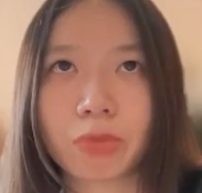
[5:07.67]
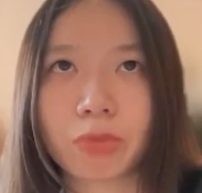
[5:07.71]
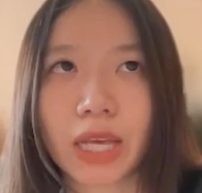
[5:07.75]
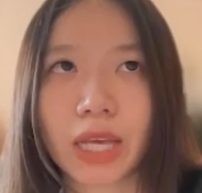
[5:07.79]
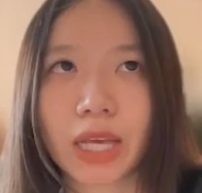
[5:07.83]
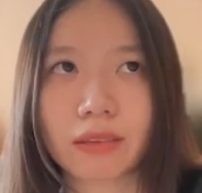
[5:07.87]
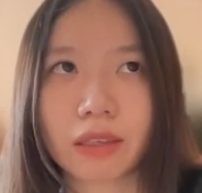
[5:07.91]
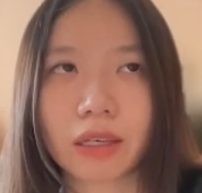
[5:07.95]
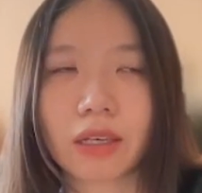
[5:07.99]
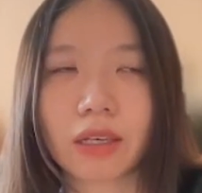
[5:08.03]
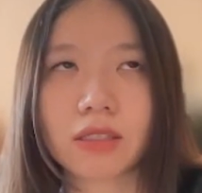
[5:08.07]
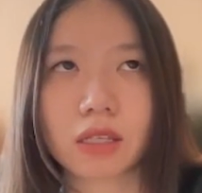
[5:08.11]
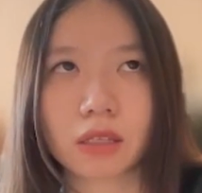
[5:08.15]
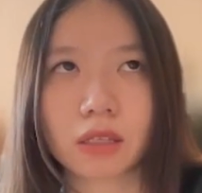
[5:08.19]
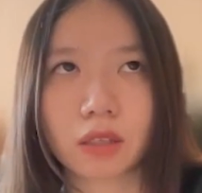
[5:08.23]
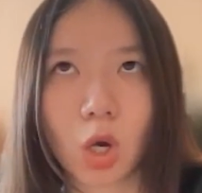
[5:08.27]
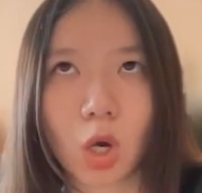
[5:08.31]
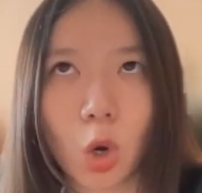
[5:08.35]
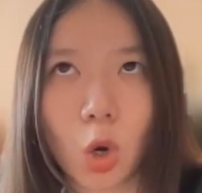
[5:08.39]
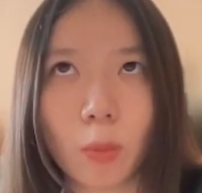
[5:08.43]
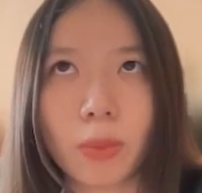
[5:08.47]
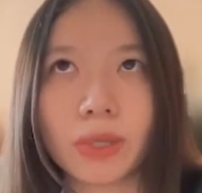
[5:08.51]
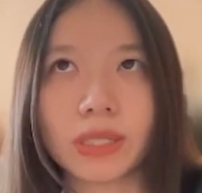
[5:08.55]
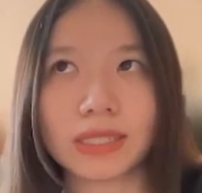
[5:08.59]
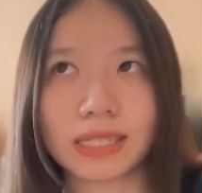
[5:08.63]
i think it's an
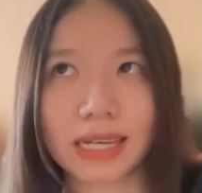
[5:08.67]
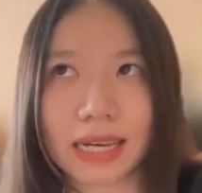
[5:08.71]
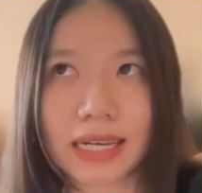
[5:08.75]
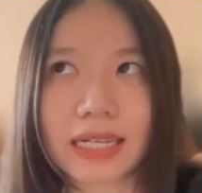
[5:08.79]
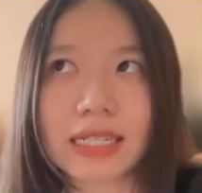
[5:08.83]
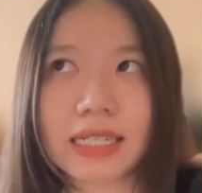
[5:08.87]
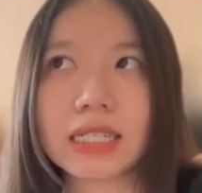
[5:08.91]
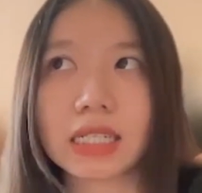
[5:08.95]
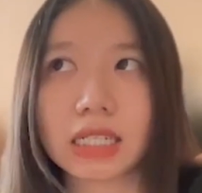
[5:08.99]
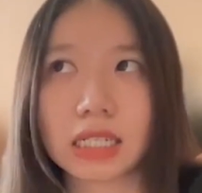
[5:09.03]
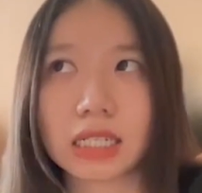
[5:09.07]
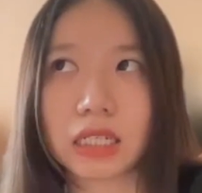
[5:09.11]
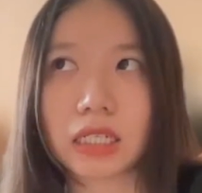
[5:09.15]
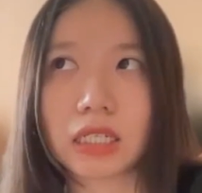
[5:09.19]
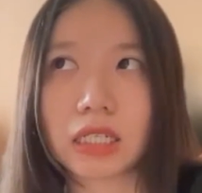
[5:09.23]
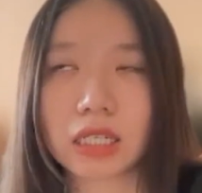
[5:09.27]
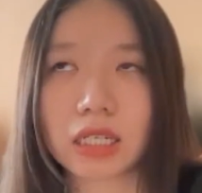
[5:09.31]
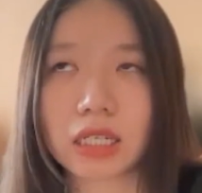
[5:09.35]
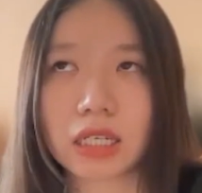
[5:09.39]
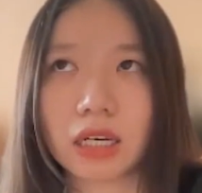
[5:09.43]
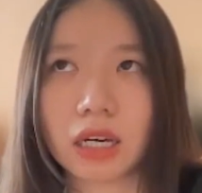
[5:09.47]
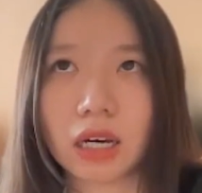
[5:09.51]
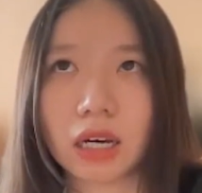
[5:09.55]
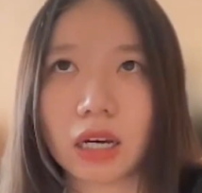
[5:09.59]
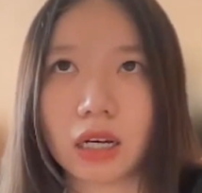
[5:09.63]
open-ended
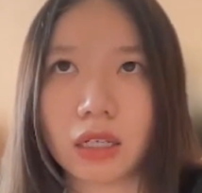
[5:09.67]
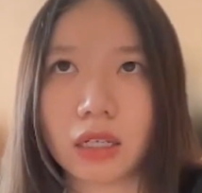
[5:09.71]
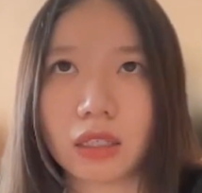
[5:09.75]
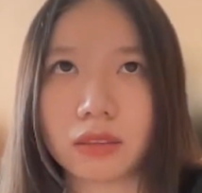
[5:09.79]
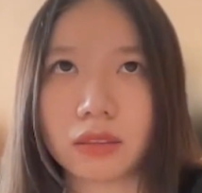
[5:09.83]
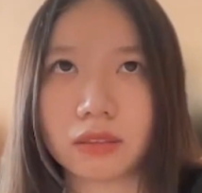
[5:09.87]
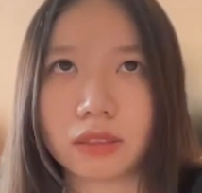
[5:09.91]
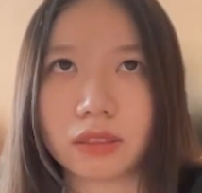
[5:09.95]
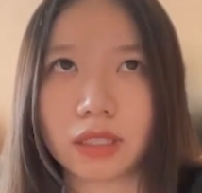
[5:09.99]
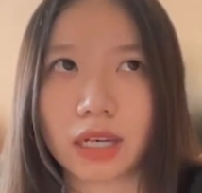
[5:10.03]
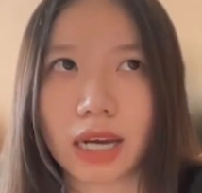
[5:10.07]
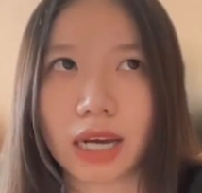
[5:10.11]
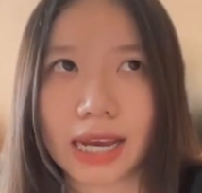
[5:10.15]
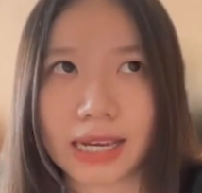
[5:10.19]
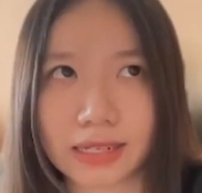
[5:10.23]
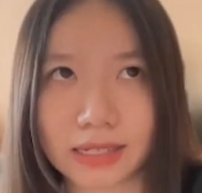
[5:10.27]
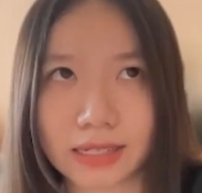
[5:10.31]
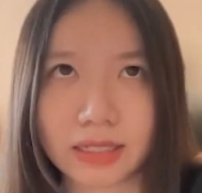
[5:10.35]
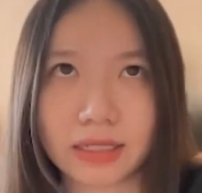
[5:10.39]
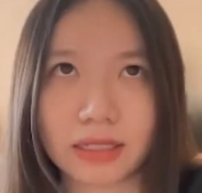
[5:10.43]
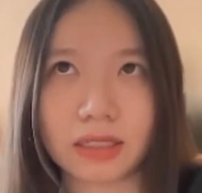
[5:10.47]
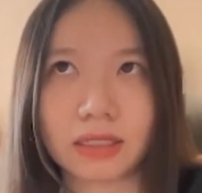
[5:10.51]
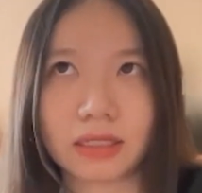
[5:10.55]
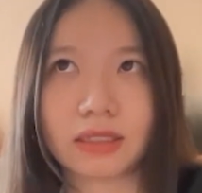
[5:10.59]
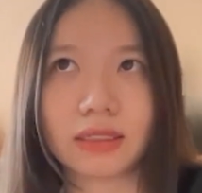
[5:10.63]
um,
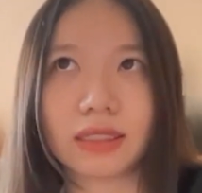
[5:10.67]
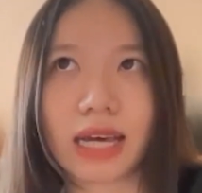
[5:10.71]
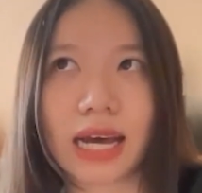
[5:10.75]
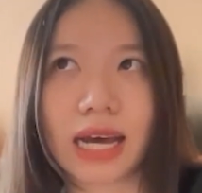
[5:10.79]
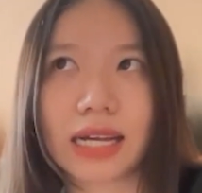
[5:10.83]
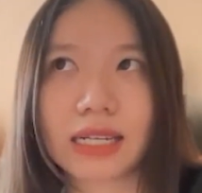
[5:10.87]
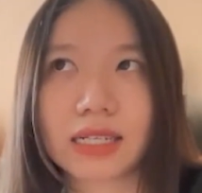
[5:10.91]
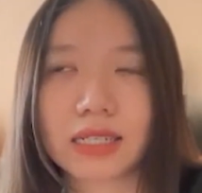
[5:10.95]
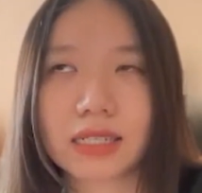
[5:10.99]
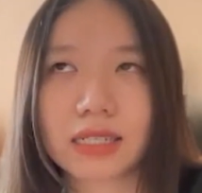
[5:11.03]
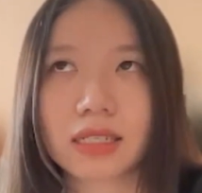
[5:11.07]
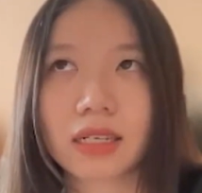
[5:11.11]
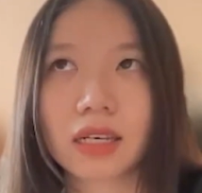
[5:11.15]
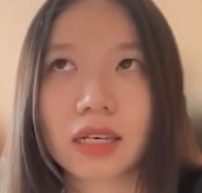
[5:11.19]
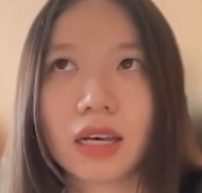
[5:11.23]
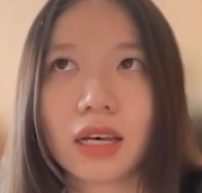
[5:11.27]
idea that